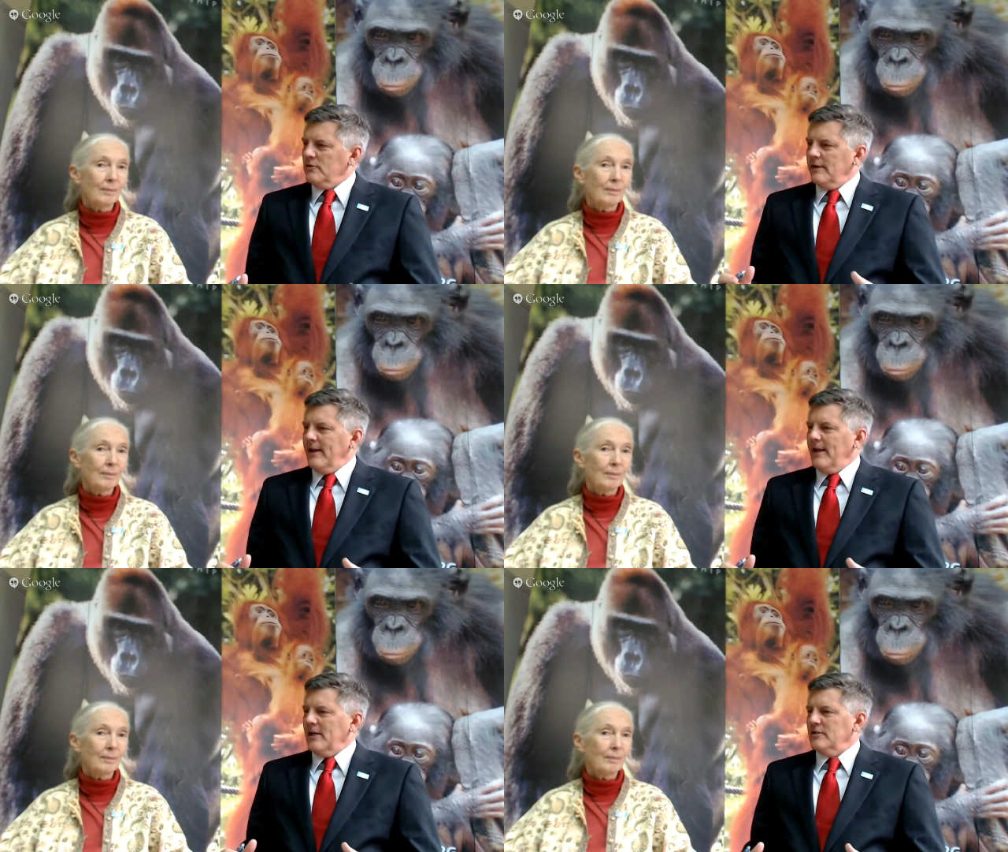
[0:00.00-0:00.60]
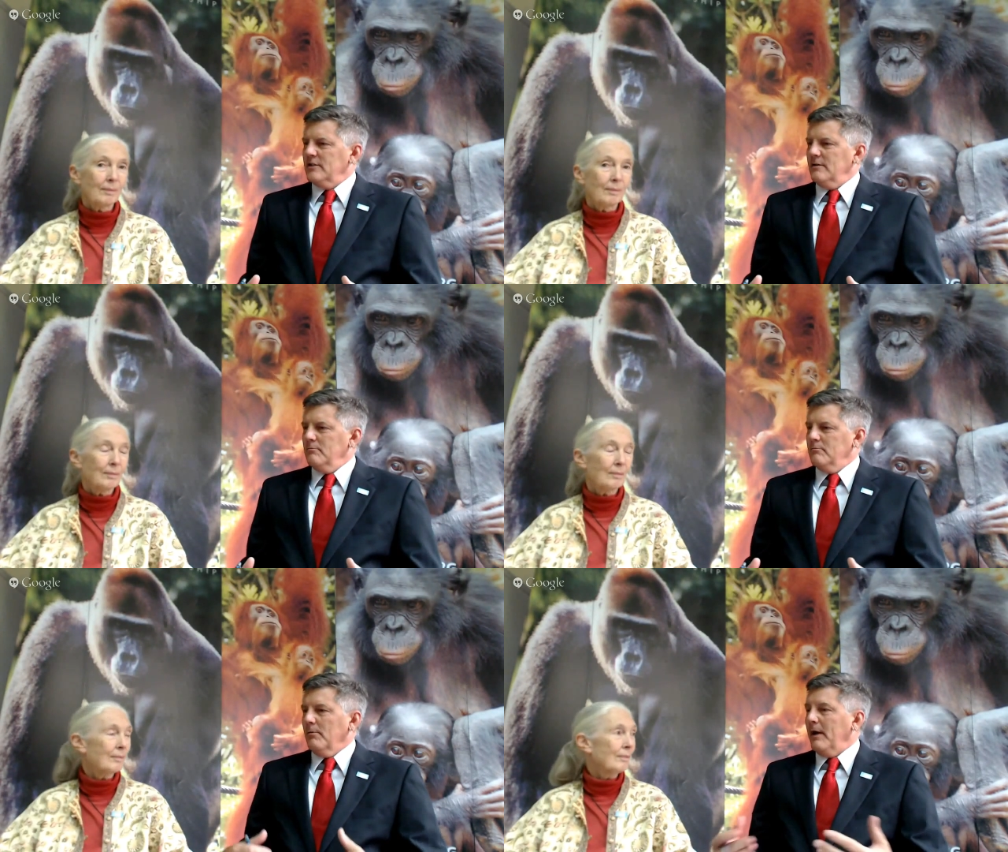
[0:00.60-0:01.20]
Speaker 1: or Did that actually
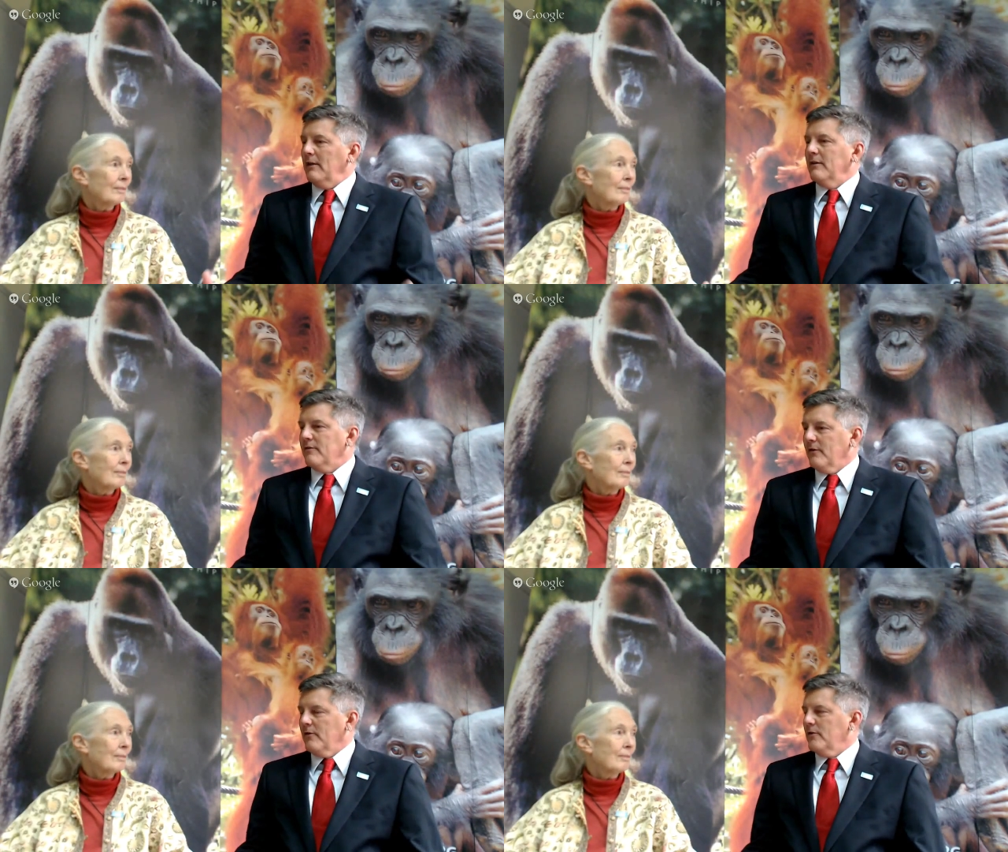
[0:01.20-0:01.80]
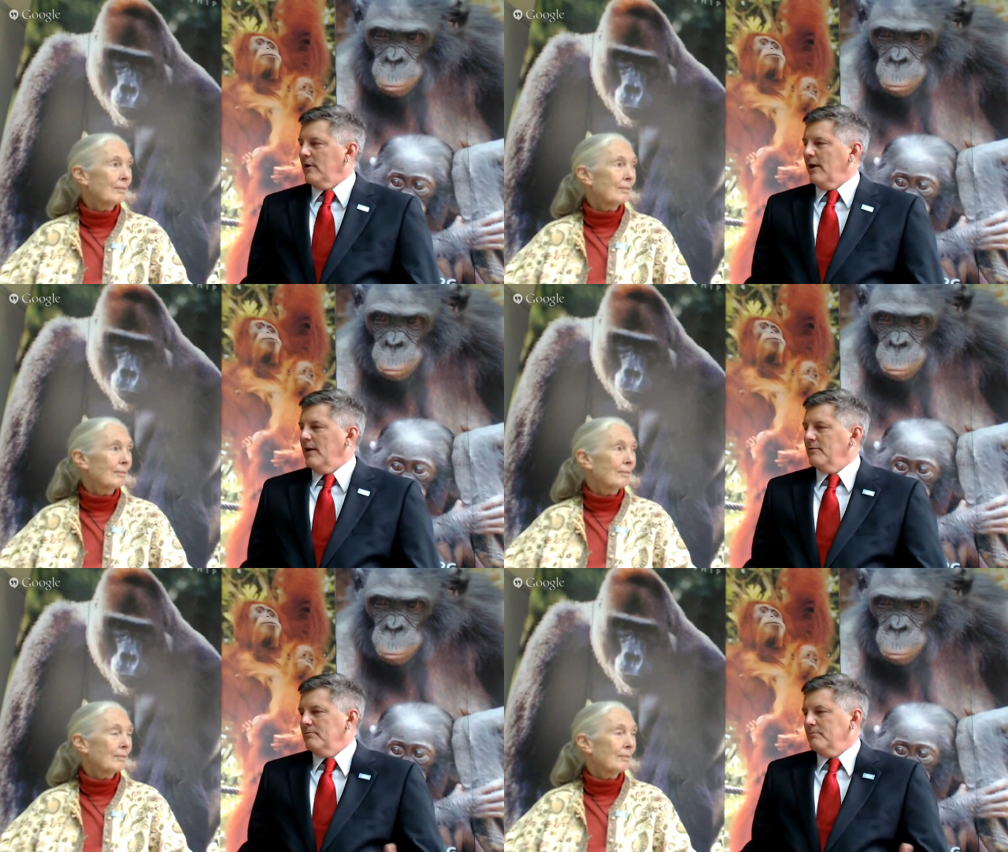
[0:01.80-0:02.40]
propel it further
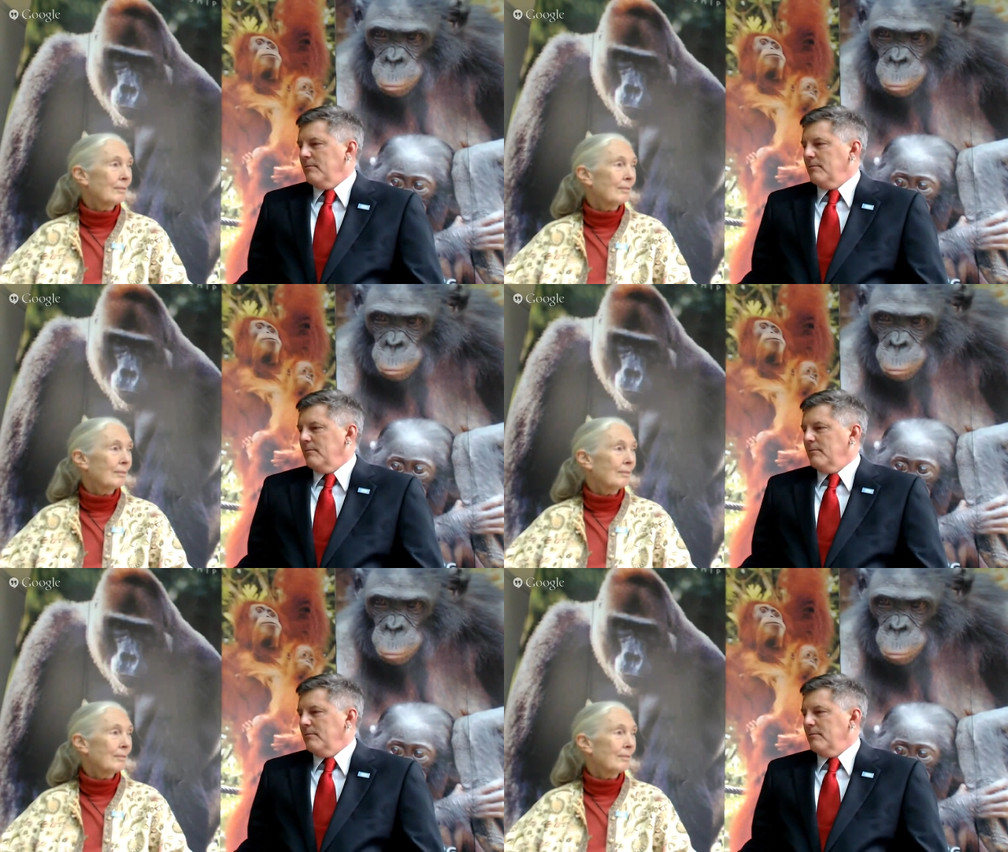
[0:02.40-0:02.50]
and